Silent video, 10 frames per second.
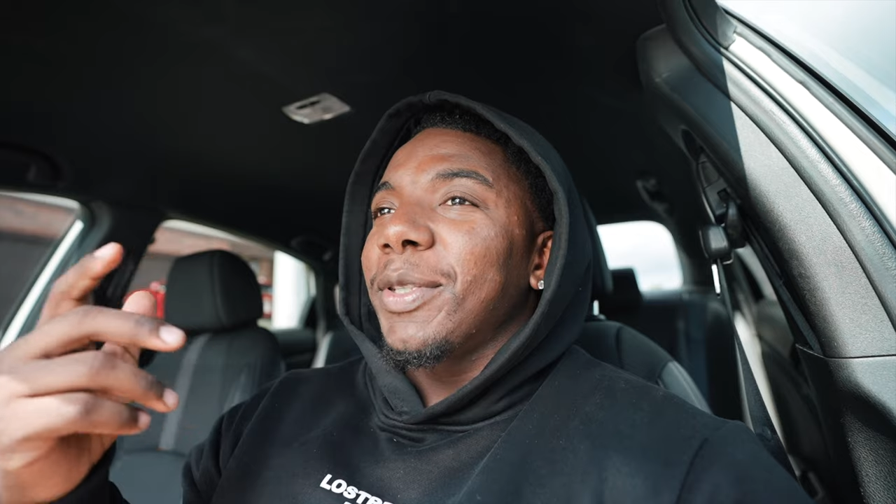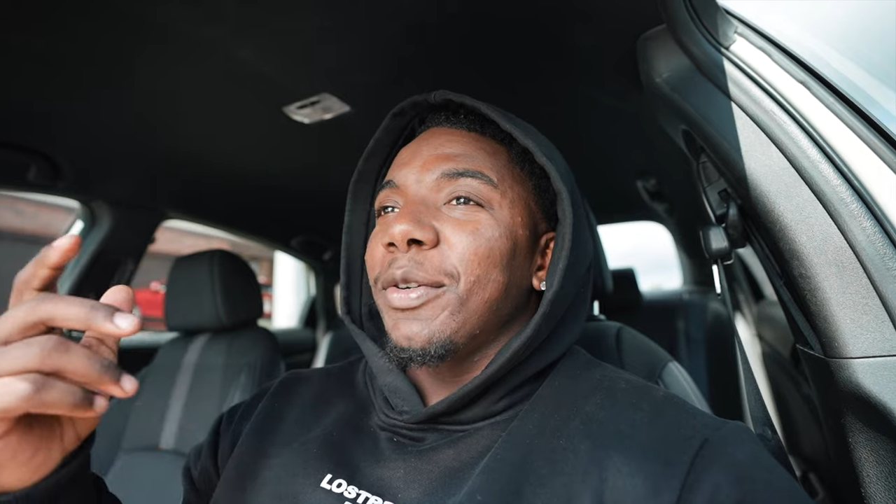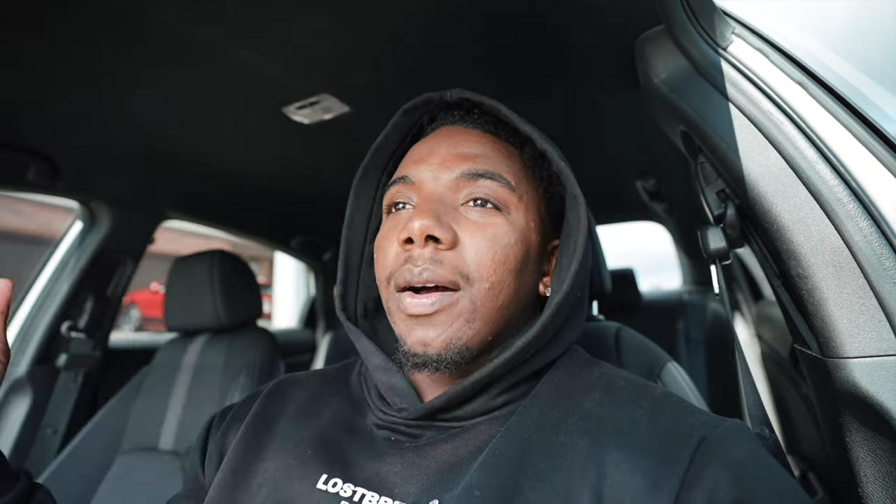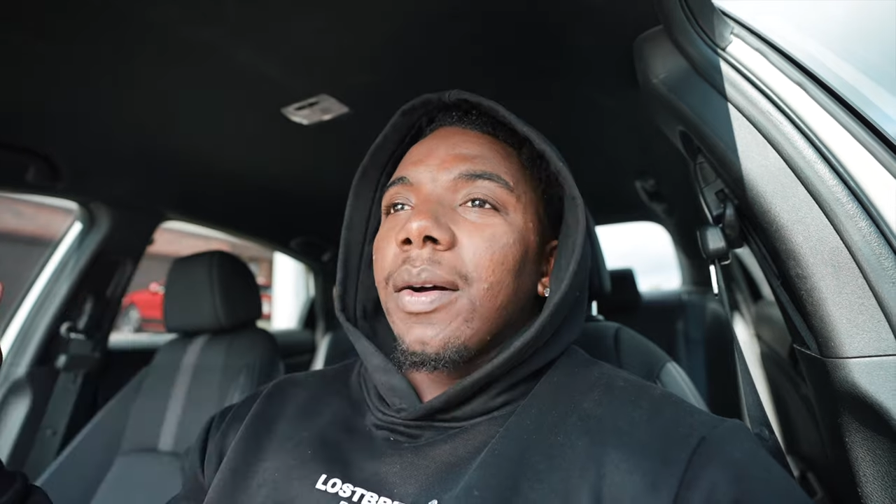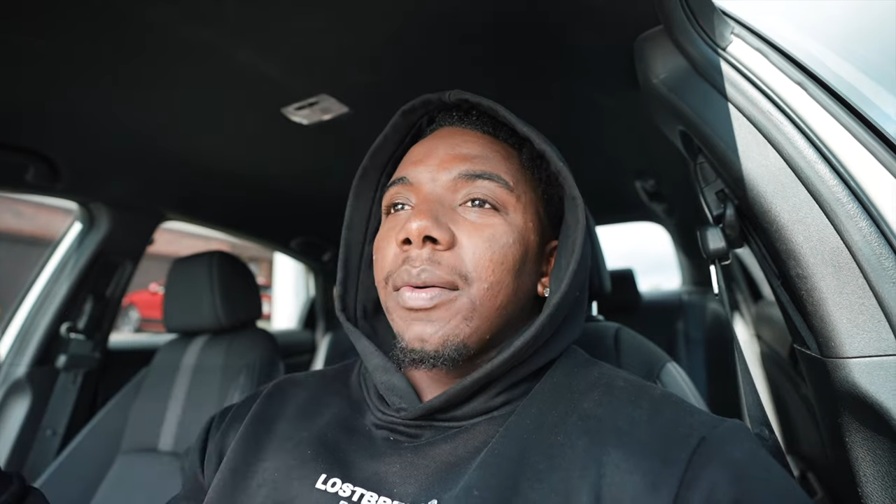
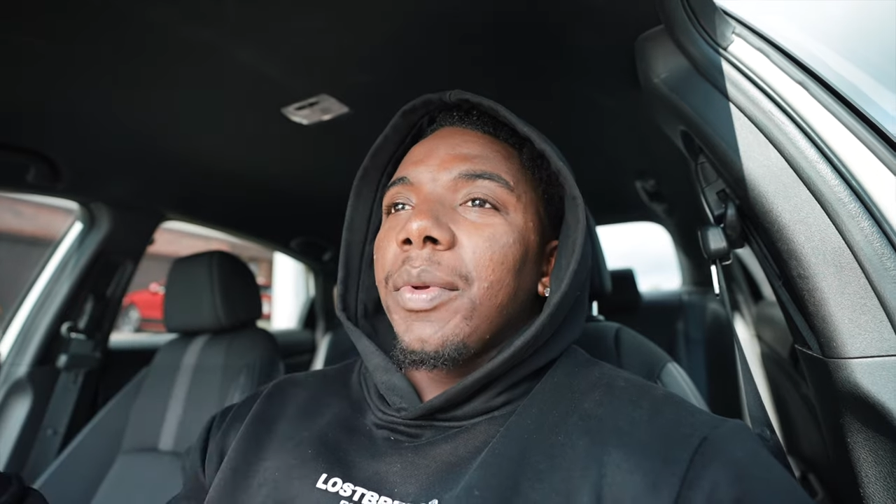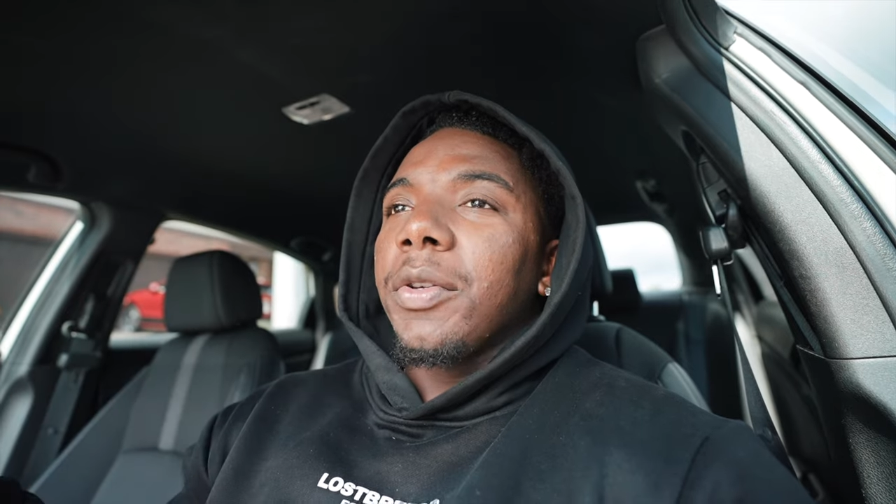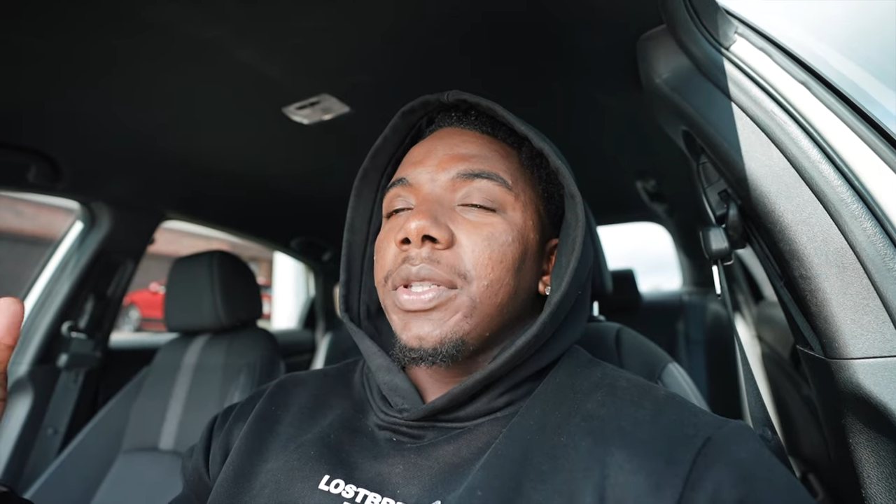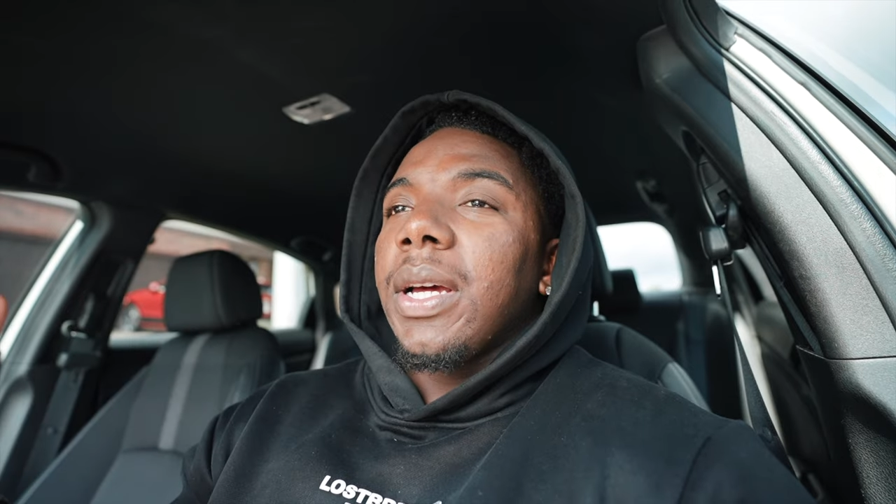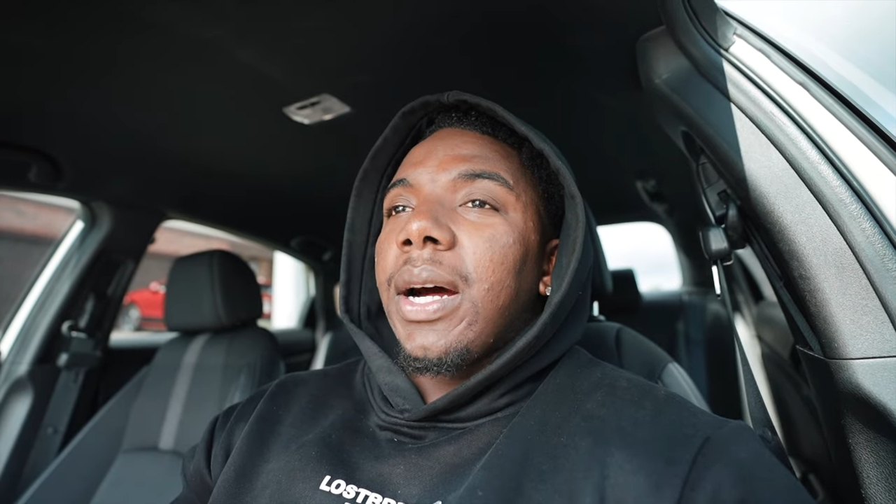so uh, we're gonna
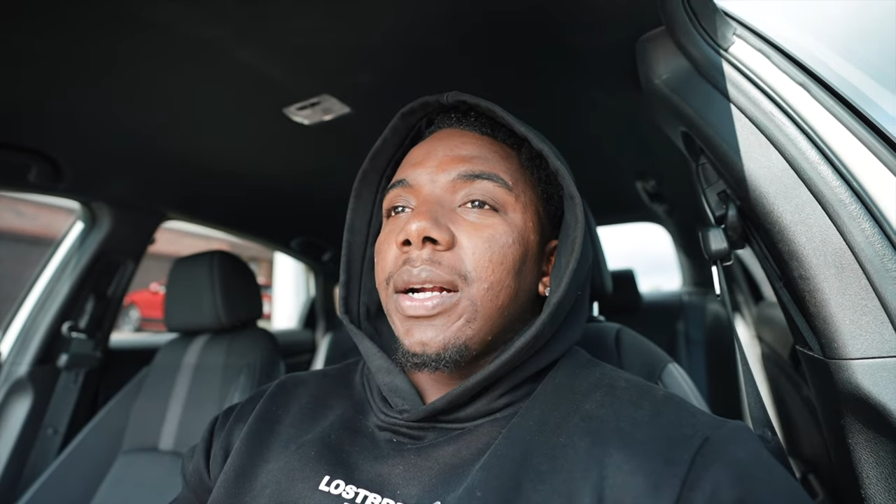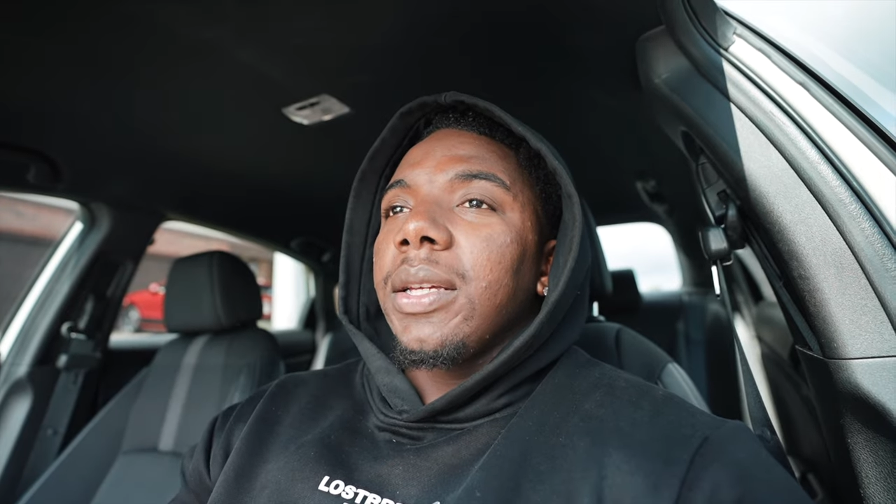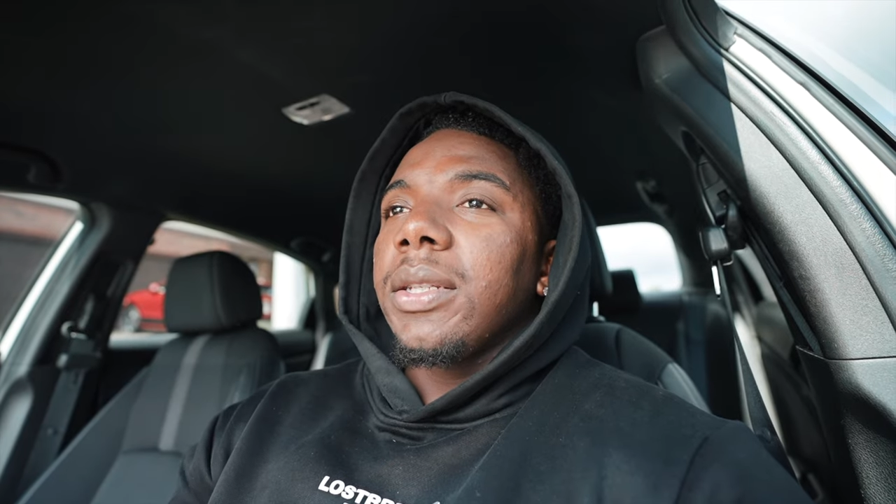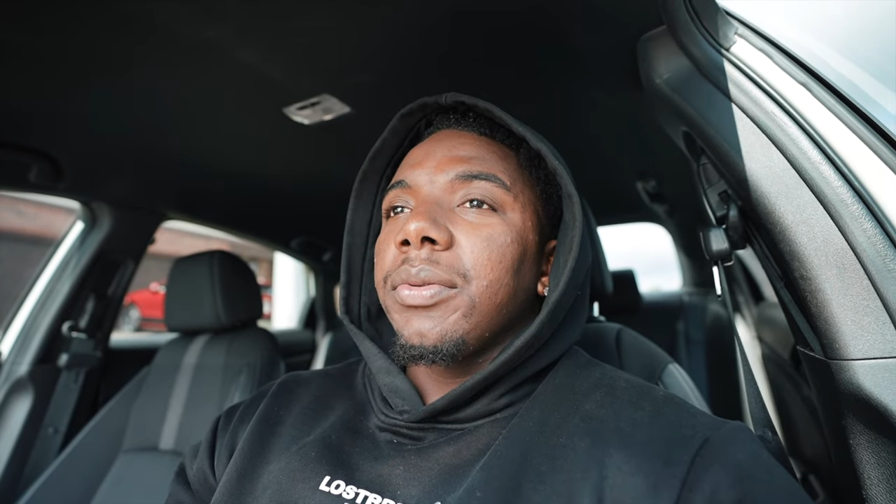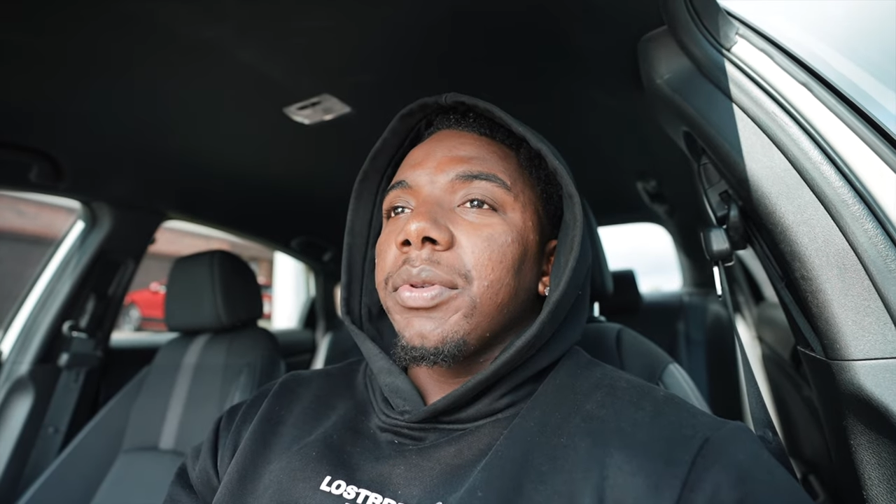see how it is.